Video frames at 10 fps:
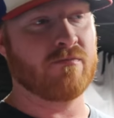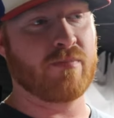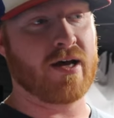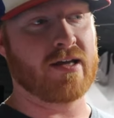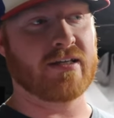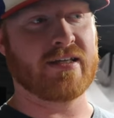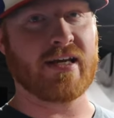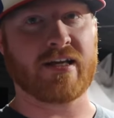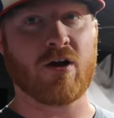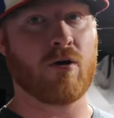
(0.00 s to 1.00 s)
but
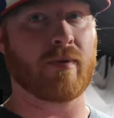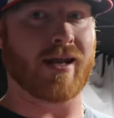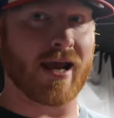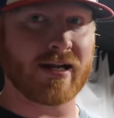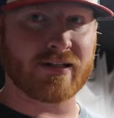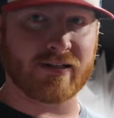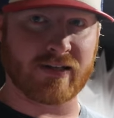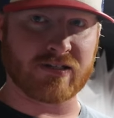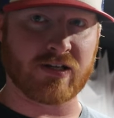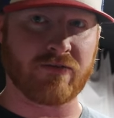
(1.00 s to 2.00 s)
getting home and editing
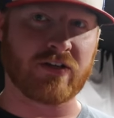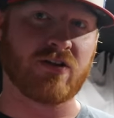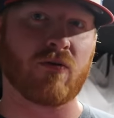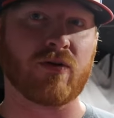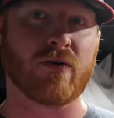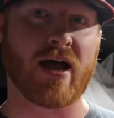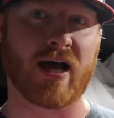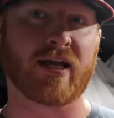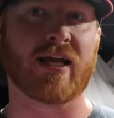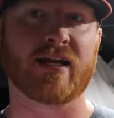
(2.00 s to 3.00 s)
that stuff, I don't know
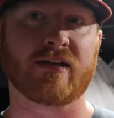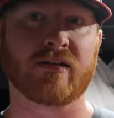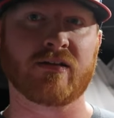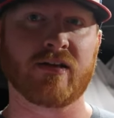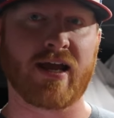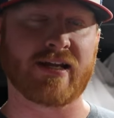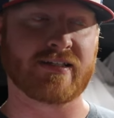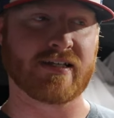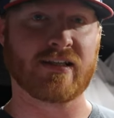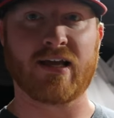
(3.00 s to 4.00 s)
how to edit
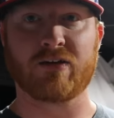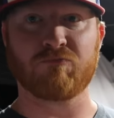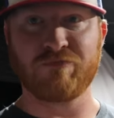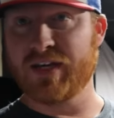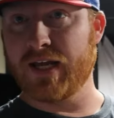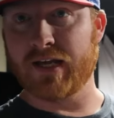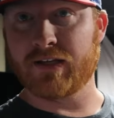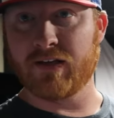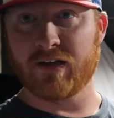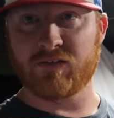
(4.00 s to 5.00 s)
it like
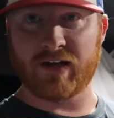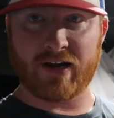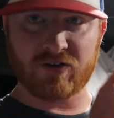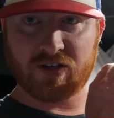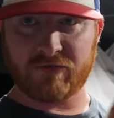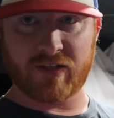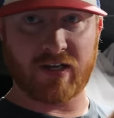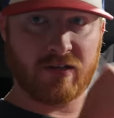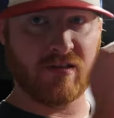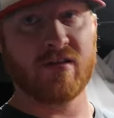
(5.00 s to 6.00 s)
Nick does, like Airsoft
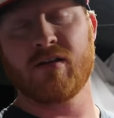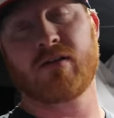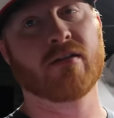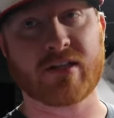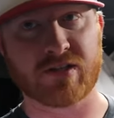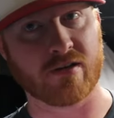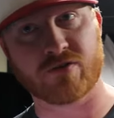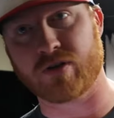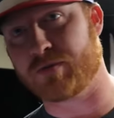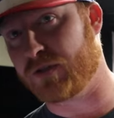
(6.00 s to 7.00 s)
Nick. Links in the
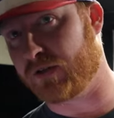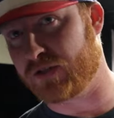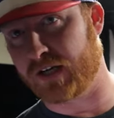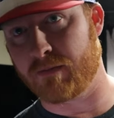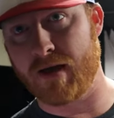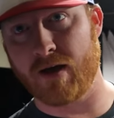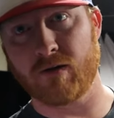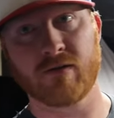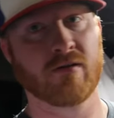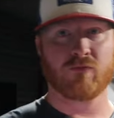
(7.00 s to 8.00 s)
description, you can go check him
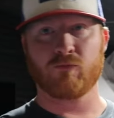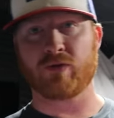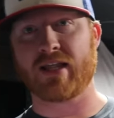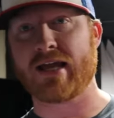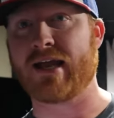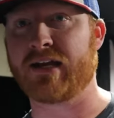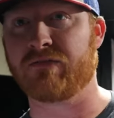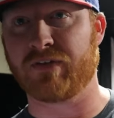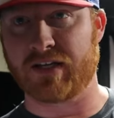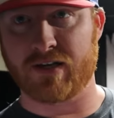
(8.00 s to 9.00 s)
out. When they
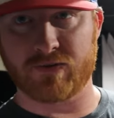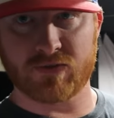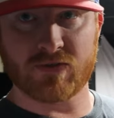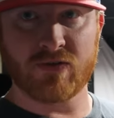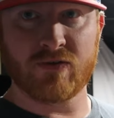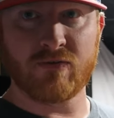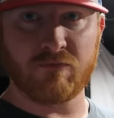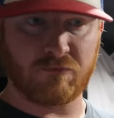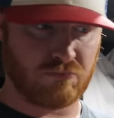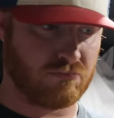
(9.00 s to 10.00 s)
edit videos,
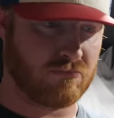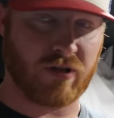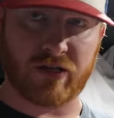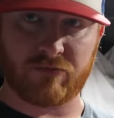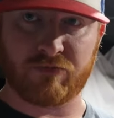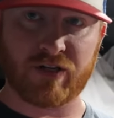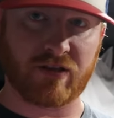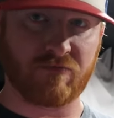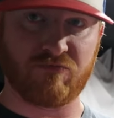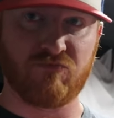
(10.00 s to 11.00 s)

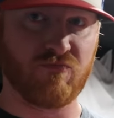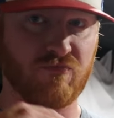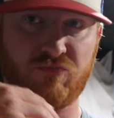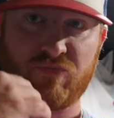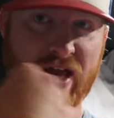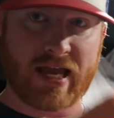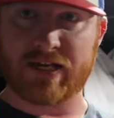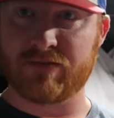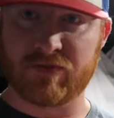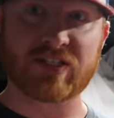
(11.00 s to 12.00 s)

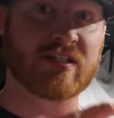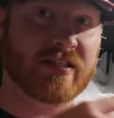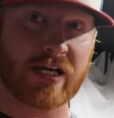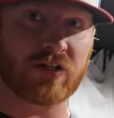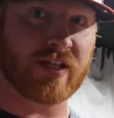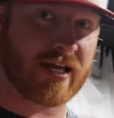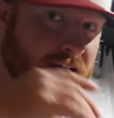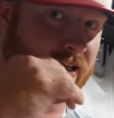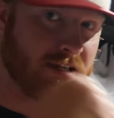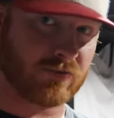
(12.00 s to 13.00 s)
this is their
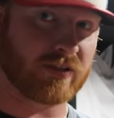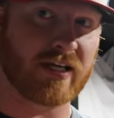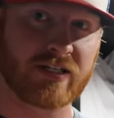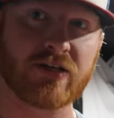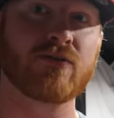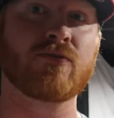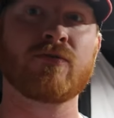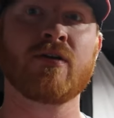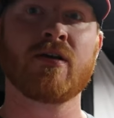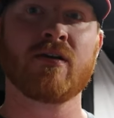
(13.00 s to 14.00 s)
thing. That's what they do